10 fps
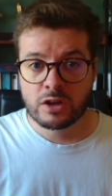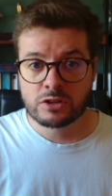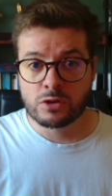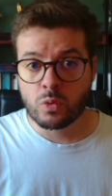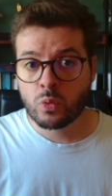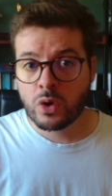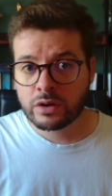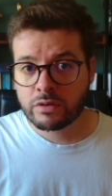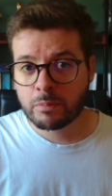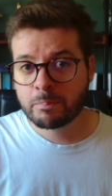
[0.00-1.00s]
So one
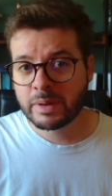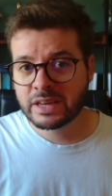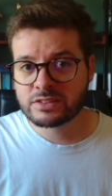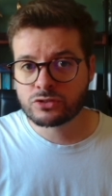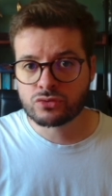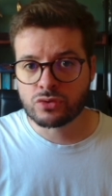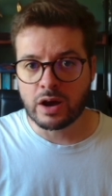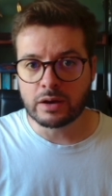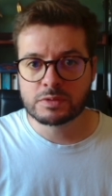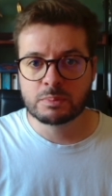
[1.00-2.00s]
of the biggest
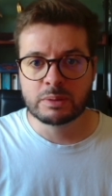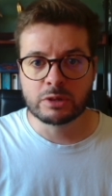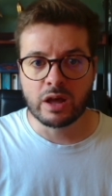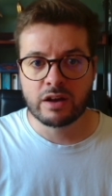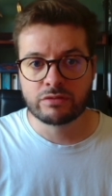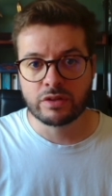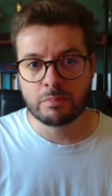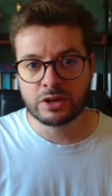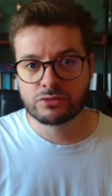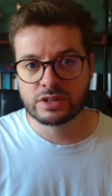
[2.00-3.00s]
gripes people have with
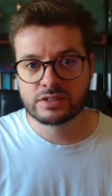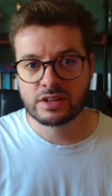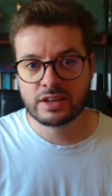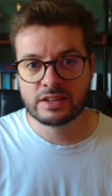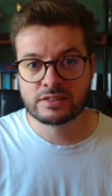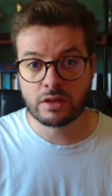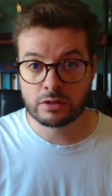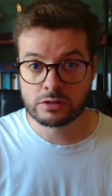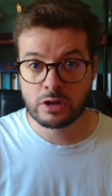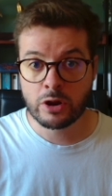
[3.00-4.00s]
Matrix is the
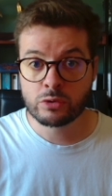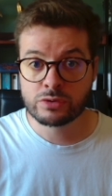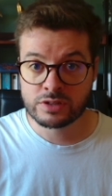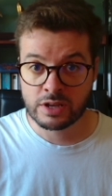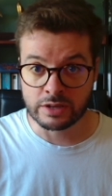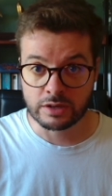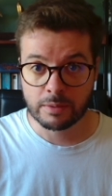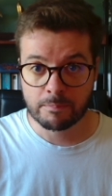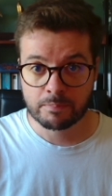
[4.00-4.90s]
slow sync.